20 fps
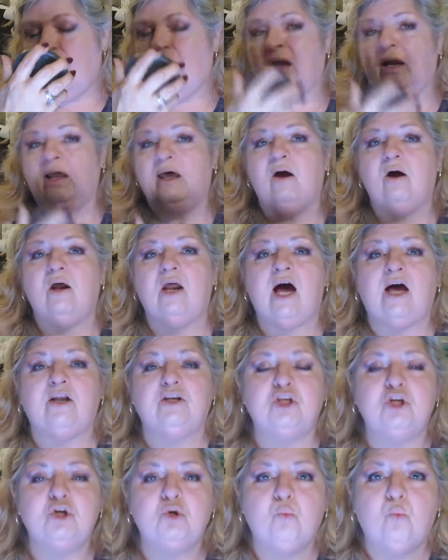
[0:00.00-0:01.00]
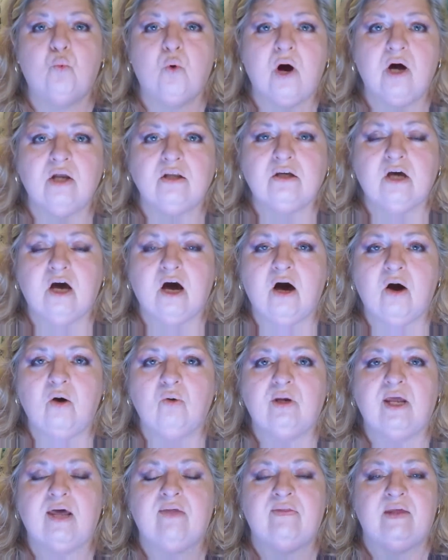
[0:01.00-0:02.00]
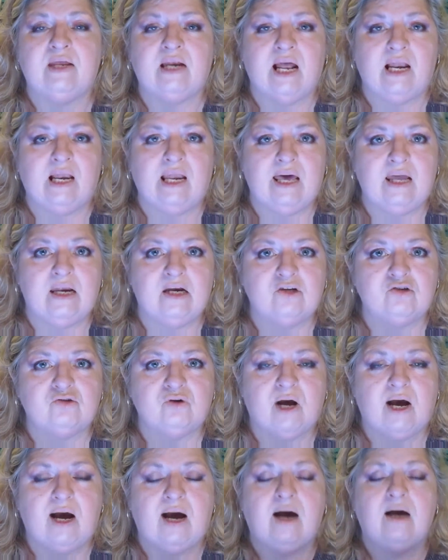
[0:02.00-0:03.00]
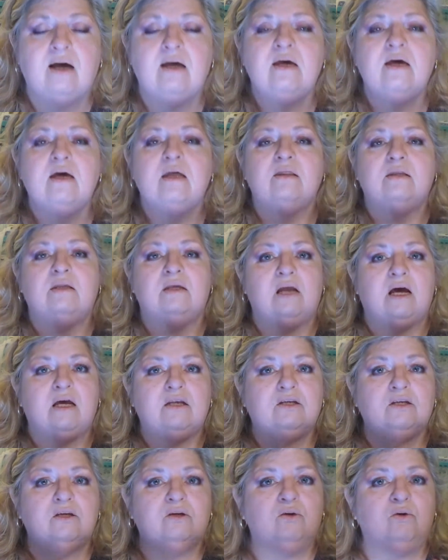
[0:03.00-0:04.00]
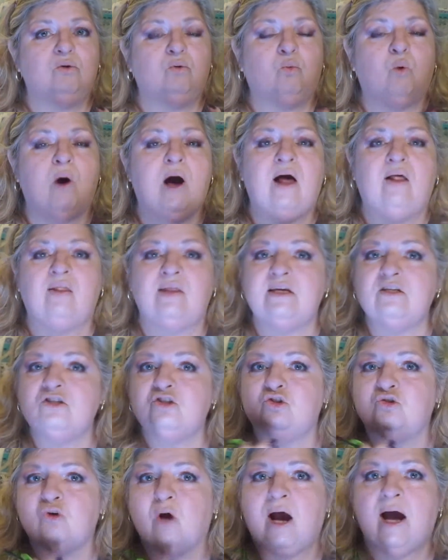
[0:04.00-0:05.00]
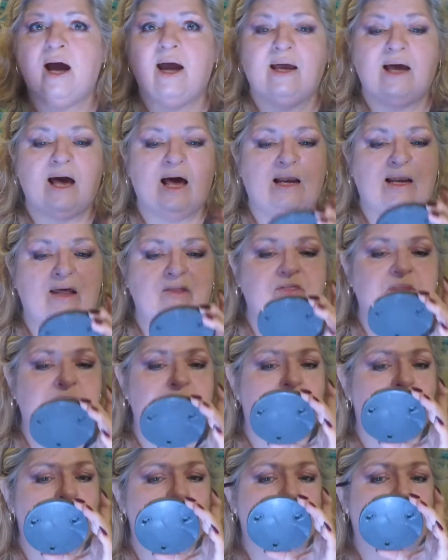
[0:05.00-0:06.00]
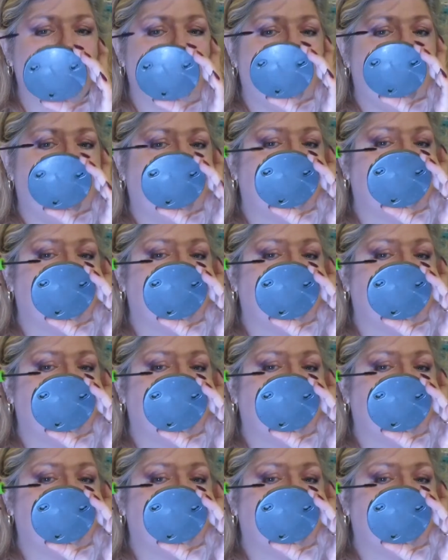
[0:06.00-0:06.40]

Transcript: I, let, I do one coat and then I let it dry. Then I do, while it's drying, I let the other eye, I